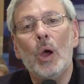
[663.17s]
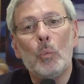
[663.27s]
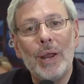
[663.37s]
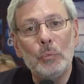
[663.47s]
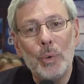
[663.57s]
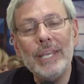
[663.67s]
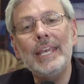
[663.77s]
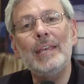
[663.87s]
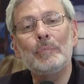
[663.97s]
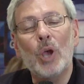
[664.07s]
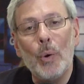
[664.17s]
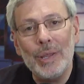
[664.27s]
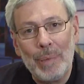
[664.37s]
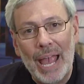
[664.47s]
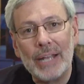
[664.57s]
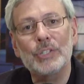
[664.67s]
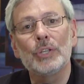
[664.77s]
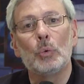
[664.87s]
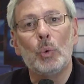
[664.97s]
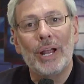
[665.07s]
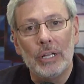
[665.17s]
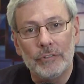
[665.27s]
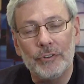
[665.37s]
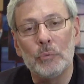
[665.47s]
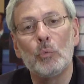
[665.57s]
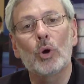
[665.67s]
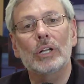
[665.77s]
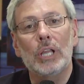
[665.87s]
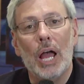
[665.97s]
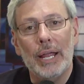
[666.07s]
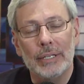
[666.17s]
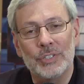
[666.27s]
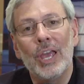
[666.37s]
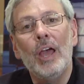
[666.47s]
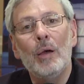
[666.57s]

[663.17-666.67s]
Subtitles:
when we keep going back to the well for more clients